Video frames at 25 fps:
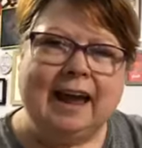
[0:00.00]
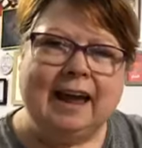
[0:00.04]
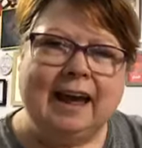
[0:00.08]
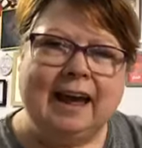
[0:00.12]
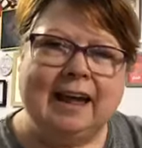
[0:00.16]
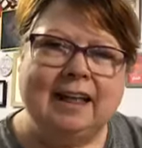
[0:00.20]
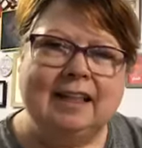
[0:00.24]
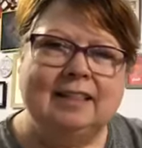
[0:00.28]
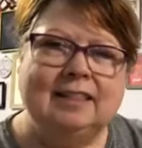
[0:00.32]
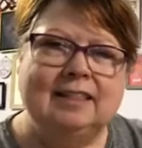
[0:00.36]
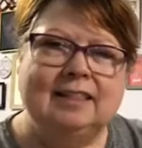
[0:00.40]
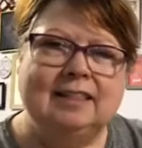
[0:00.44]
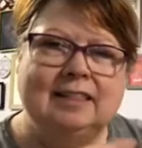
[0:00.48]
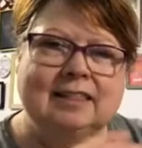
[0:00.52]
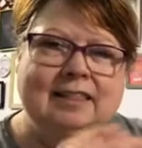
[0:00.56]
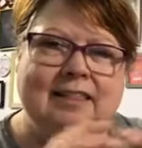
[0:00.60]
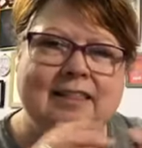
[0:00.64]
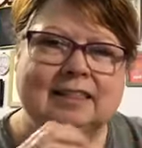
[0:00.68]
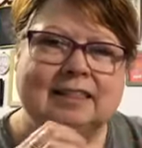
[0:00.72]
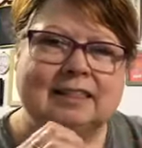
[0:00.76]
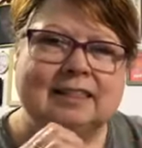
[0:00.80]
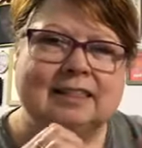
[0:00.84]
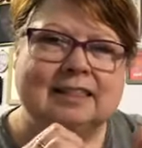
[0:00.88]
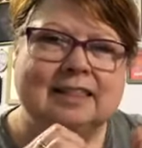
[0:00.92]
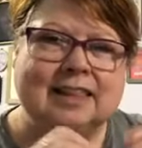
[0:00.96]
and
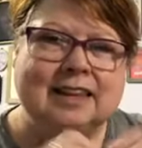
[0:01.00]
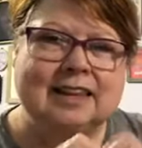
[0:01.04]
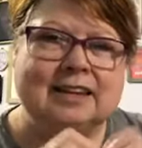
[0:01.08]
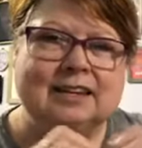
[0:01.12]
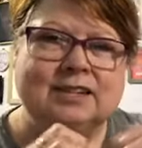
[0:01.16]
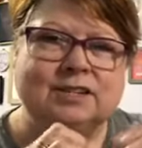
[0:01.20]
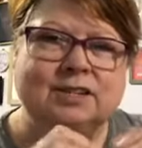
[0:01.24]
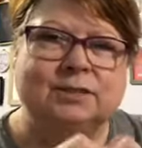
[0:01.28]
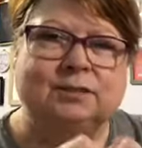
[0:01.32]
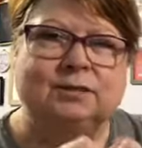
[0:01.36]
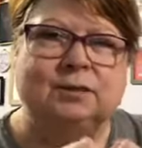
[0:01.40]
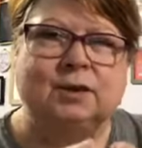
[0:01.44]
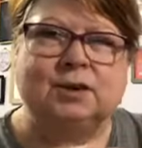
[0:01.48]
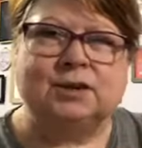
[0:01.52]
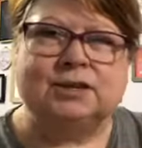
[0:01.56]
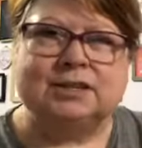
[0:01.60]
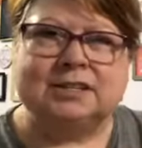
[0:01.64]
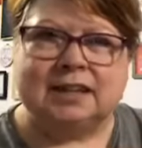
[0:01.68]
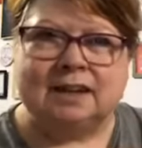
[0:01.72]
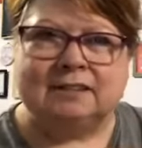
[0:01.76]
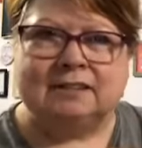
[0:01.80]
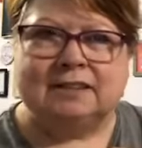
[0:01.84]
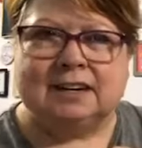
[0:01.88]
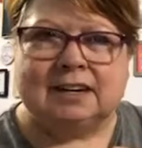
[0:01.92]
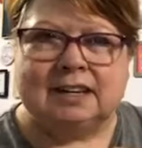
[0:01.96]
these
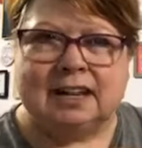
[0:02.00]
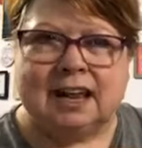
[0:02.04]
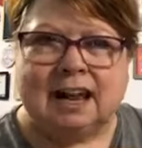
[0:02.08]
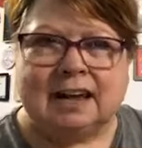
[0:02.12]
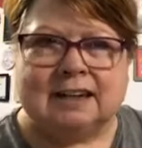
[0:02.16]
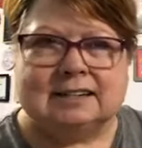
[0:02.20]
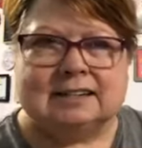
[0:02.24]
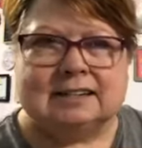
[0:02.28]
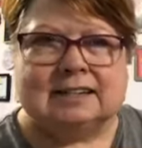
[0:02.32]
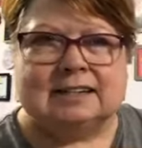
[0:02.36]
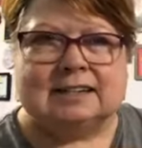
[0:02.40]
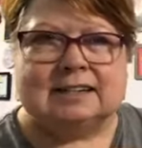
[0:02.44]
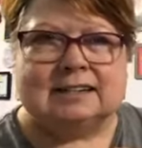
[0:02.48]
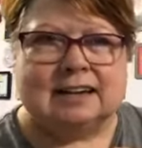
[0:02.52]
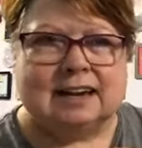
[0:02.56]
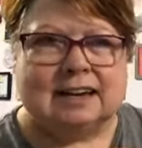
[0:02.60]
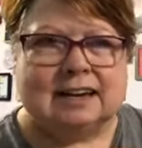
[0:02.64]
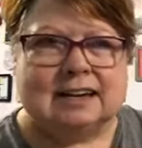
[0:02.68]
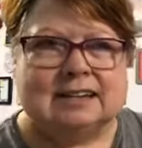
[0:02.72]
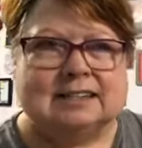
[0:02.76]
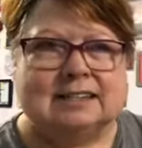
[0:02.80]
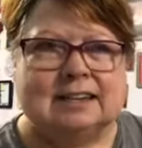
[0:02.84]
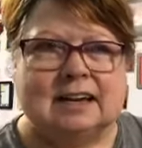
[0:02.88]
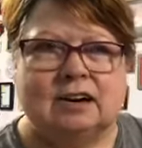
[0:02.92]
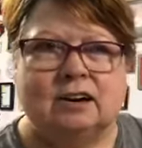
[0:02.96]
first 7
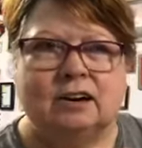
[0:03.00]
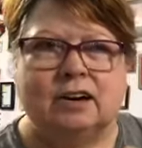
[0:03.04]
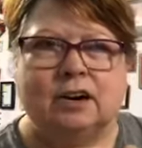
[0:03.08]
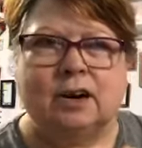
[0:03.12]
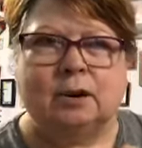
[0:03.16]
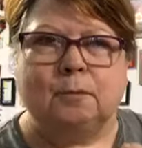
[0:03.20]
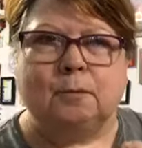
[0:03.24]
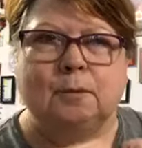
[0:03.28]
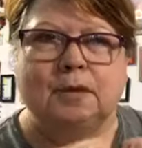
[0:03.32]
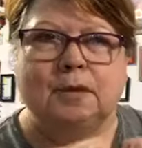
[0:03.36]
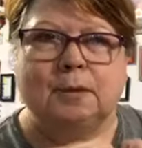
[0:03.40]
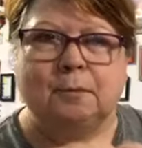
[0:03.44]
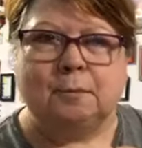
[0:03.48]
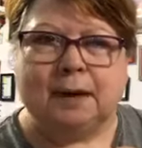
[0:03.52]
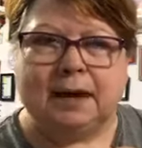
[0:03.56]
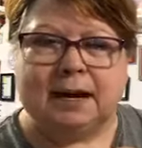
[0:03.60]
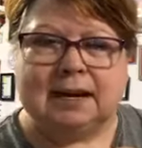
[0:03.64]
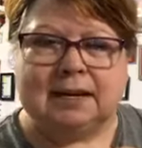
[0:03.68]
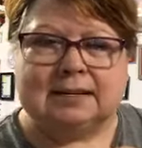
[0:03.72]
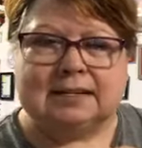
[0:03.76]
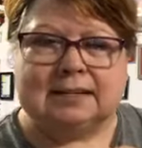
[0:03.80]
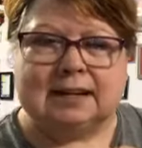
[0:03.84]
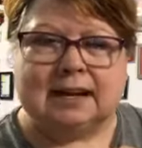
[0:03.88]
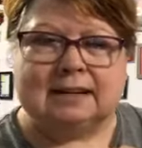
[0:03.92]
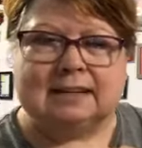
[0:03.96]
classes, like I said, are going to be the
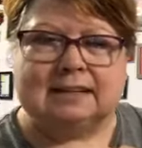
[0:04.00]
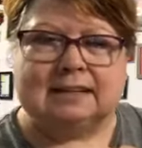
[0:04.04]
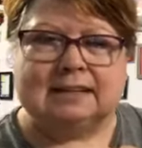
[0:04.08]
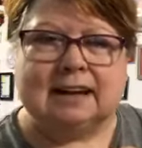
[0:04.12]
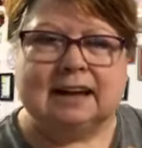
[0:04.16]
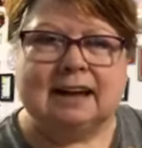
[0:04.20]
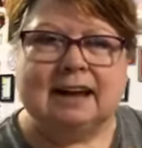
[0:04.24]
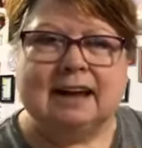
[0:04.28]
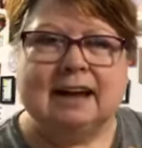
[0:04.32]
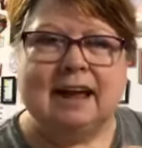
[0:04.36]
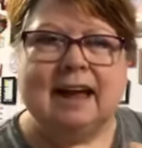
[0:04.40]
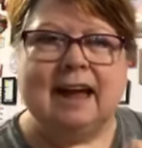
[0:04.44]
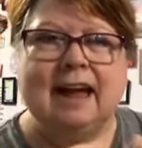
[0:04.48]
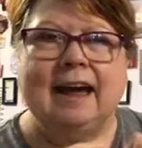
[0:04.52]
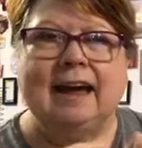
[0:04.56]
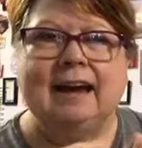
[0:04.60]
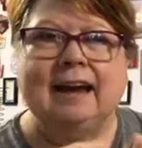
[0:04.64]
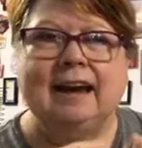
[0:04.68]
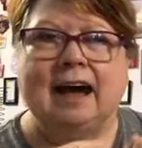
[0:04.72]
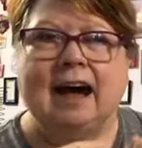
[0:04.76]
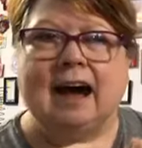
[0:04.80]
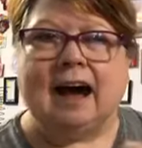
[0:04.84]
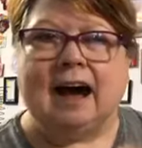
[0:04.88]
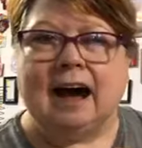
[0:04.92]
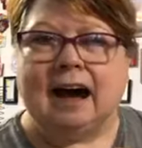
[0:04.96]
beta test,
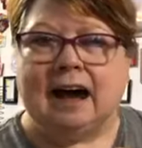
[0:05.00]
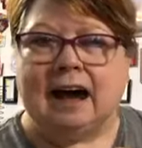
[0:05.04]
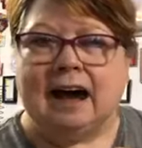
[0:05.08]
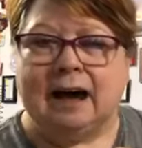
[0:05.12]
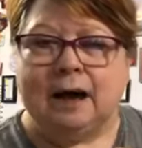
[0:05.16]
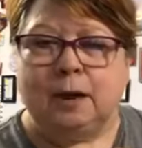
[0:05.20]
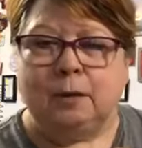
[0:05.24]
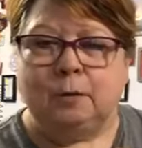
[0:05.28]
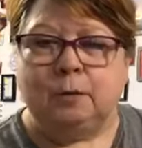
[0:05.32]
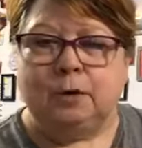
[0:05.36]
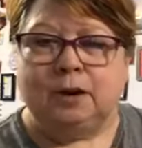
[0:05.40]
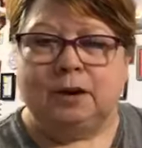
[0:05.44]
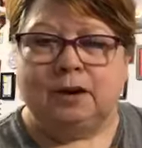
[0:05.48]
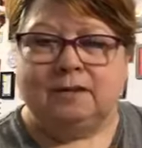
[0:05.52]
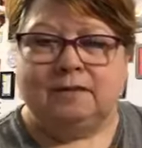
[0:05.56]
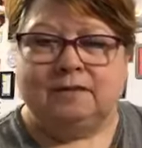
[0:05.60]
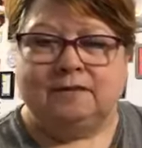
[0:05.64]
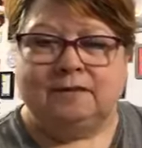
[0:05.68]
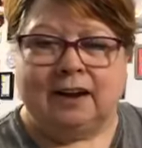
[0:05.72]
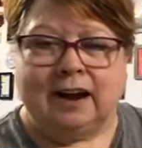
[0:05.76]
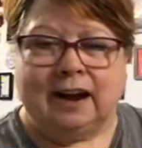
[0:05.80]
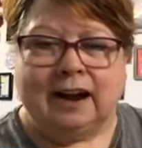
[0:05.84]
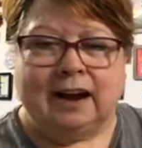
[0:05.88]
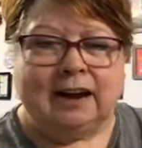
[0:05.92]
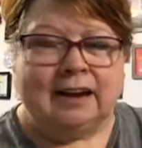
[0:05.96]
and I would
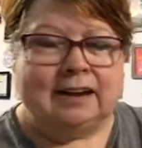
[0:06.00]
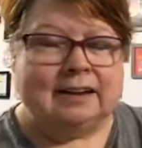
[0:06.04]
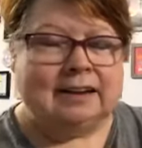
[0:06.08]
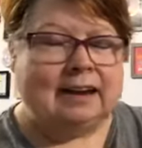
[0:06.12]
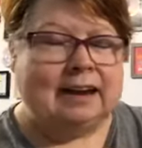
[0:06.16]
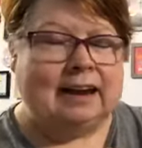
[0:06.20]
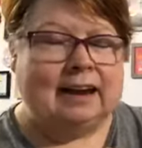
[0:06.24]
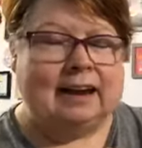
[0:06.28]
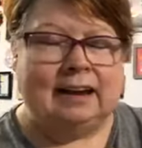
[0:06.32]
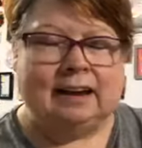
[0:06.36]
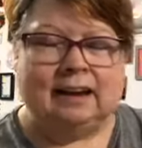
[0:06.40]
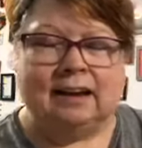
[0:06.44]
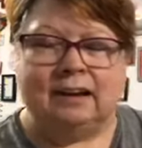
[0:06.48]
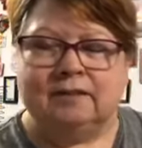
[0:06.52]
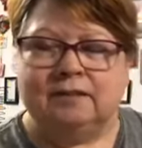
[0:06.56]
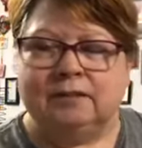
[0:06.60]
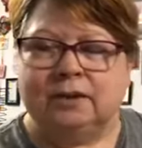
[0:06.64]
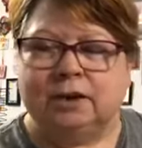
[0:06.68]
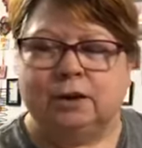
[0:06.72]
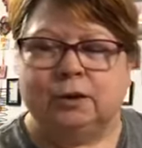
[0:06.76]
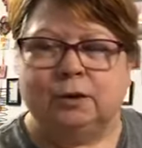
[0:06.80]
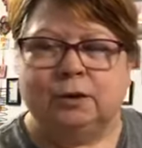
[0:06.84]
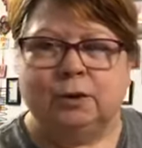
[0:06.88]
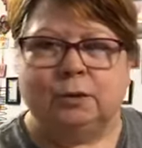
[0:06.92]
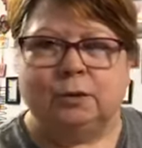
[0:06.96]
invite
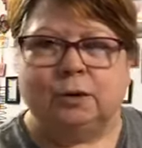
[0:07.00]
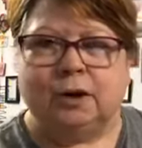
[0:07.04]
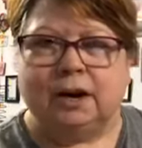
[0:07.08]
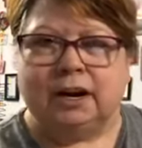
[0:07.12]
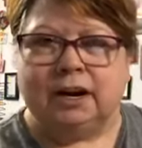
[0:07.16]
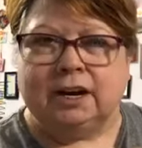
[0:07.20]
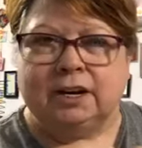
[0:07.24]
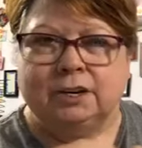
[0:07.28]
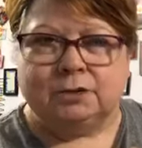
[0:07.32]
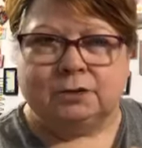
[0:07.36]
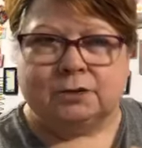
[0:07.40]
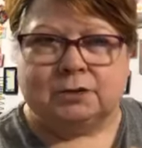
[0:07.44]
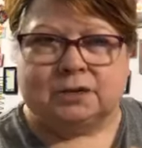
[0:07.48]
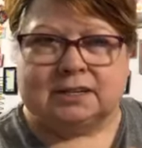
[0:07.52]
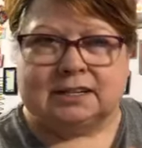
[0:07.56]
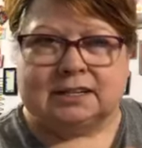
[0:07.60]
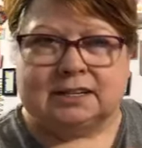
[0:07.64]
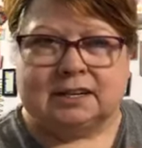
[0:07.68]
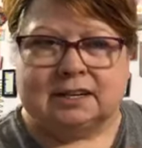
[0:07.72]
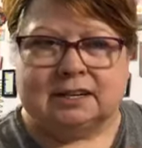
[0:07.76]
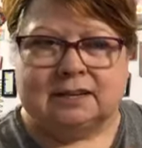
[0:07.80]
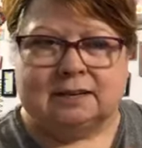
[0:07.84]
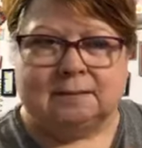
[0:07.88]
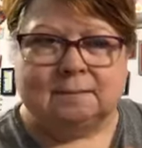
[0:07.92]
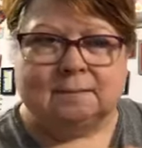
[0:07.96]
any of you who are
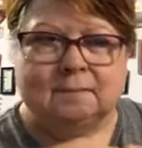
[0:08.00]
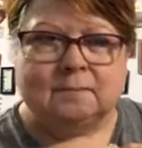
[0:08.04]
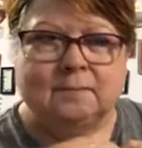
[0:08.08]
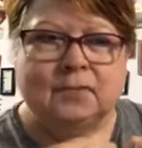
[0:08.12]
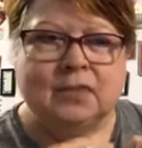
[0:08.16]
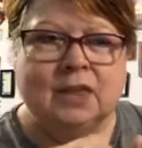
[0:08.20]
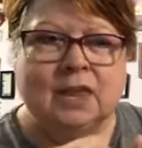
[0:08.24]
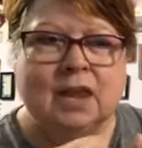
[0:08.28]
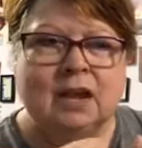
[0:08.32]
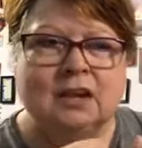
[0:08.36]
interested